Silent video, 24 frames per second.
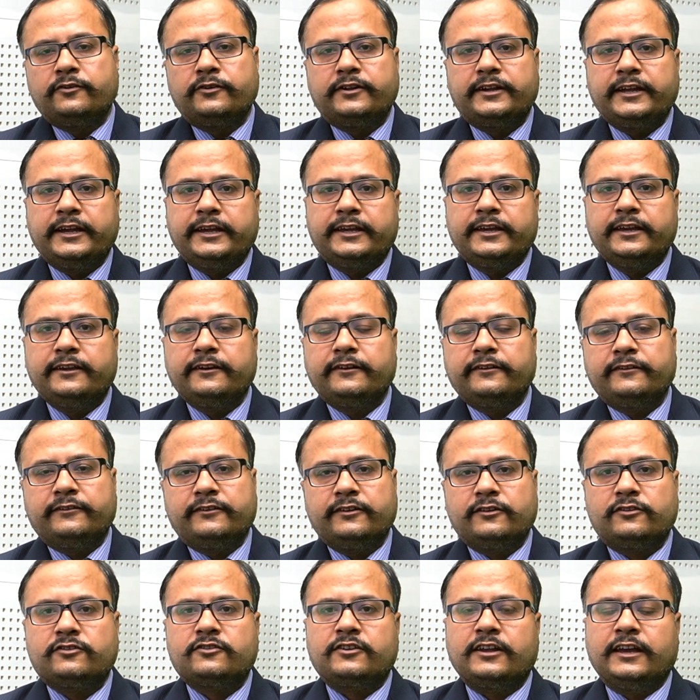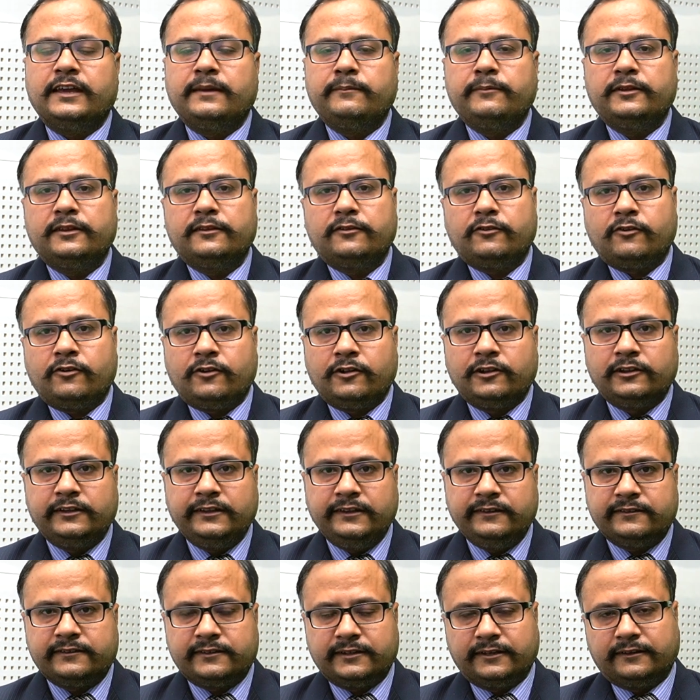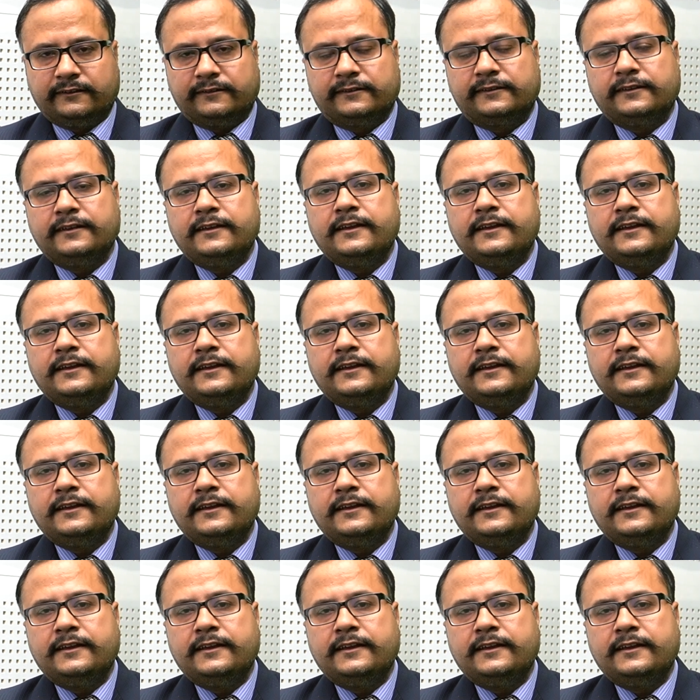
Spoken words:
taking just time in all these things.